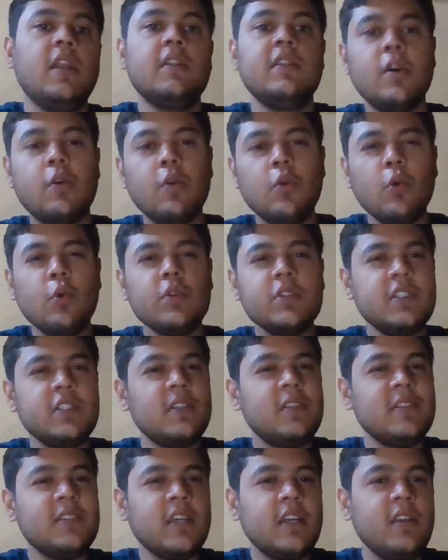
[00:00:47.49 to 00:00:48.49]
The course is
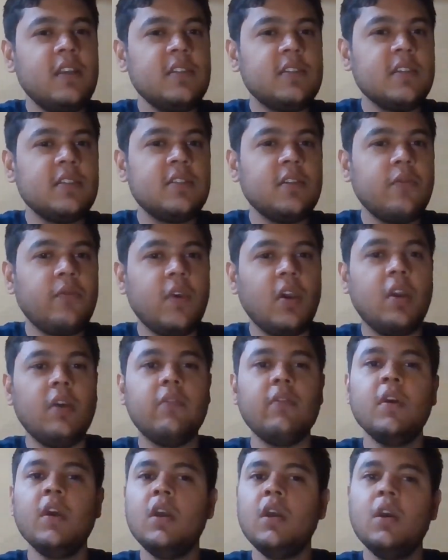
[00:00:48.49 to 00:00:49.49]
designed in such a way,
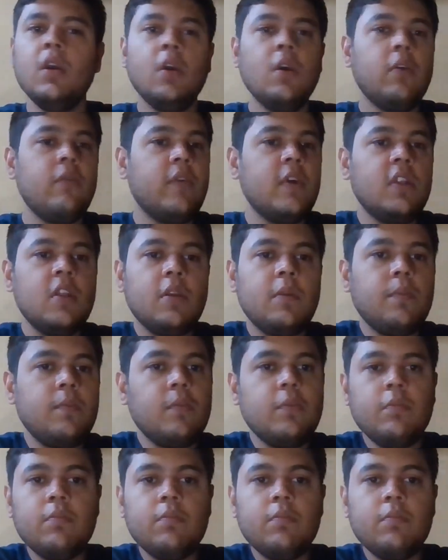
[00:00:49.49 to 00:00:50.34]
whether